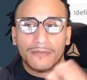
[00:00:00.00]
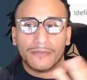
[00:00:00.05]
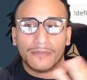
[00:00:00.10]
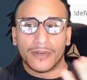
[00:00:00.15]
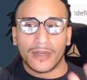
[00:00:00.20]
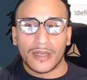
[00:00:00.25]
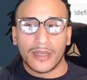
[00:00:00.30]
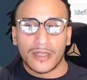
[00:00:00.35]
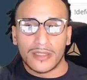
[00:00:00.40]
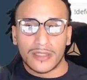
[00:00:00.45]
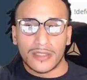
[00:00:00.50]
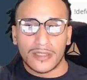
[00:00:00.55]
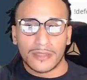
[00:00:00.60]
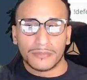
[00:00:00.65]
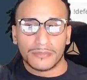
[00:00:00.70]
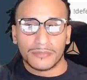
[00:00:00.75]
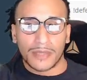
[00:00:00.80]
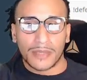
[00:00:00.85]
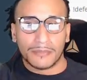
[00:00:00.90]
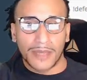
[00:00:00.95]
for
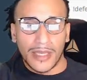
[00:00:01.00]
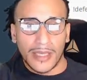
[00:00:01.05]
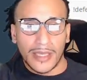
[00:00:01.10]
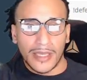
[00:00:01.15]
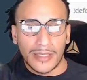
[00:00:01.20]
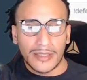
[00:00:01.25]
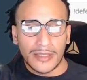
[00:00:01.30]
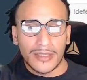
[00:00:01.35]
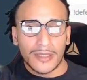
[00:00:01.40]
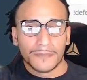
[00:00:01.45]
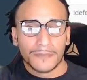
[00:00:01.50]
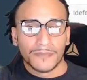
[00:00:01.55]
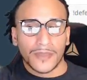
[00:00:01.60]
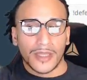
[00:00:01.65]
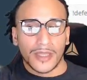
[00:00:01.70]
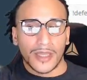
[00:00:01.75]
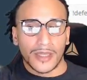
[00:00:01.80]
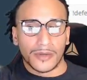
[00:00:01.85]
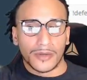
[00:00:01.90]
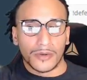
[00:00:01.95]
custom commands
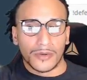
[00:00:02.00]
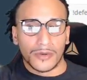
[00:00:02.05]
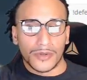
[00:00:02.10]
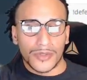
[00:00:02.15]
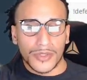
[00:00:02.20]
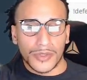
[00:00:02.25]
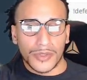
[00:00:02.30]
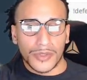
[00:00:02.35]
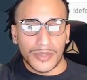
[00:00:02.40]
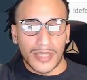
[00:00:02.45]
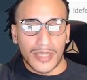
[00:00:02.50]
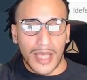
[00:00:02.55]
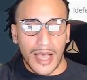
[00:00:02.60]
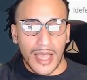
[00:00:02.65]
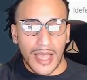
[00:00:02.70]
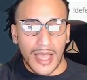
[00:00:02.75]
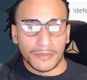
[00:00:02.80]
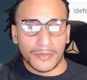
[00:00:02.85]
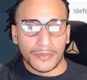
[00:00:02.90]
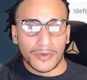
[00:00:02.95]
and also
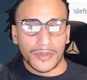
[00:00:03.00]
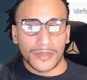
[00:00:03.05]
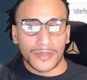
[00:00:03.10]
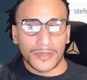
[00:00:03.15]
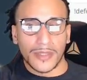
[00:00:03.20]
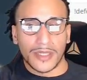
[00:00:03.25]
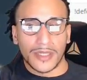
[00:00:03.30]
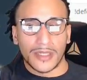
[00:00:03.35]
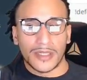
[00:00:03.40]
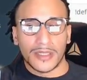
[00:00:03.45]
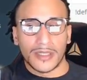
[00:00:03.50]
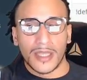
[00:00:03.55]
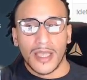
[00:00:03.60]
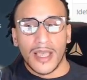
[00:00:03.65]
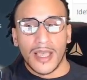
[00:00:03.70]
timers, because